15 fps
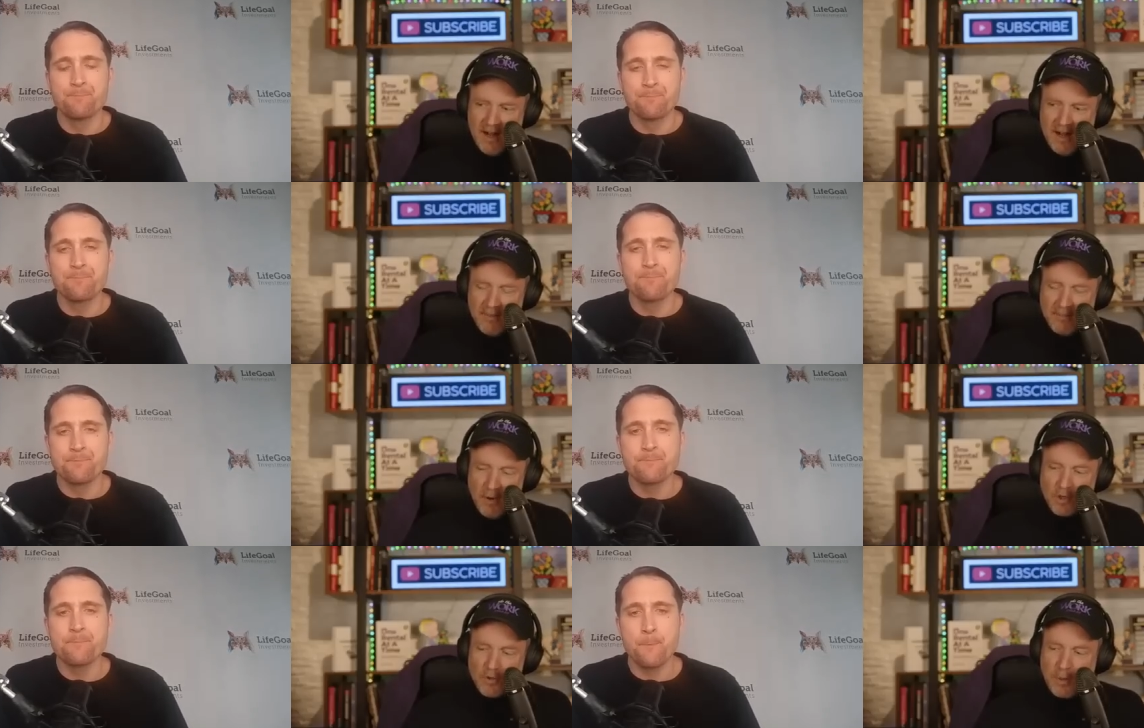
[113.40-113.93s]

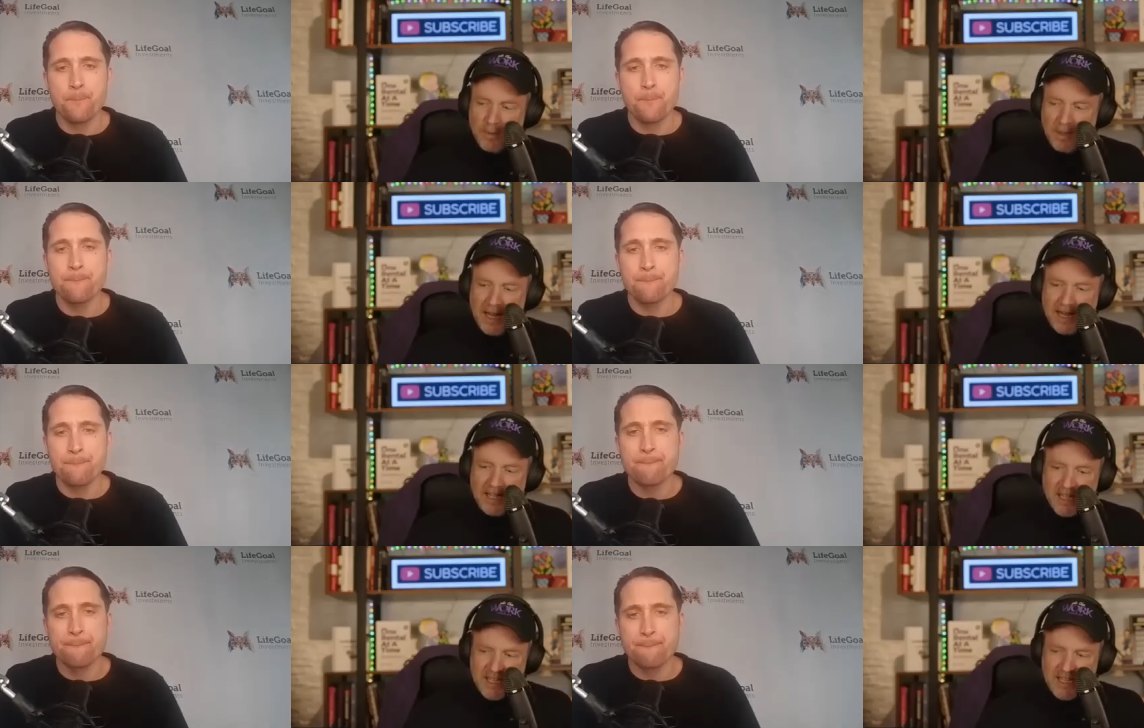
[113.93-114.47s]
Speaker 1: Uh, most
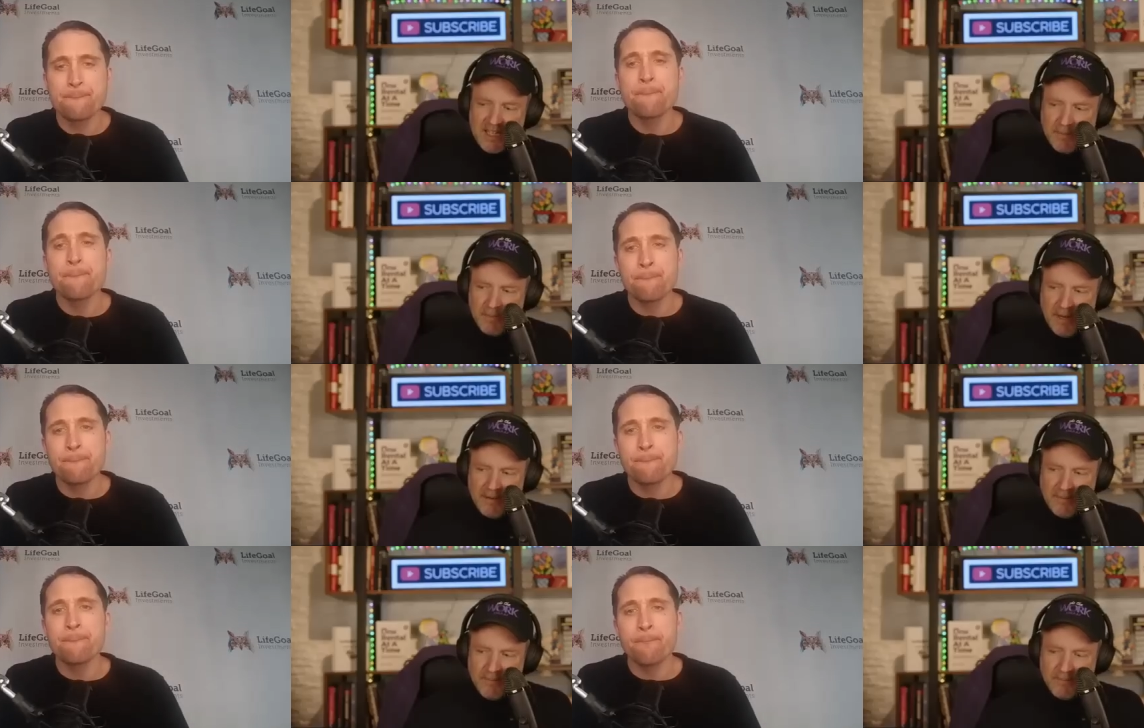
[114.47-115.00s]
people like the
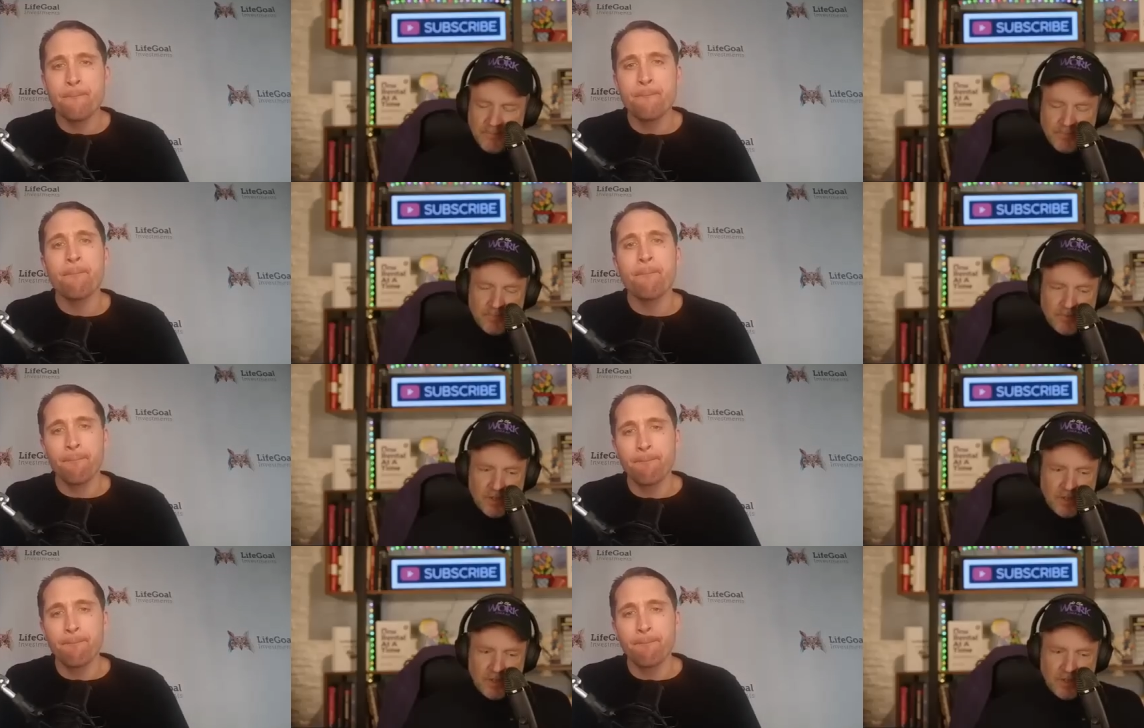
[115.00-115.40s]
easy button.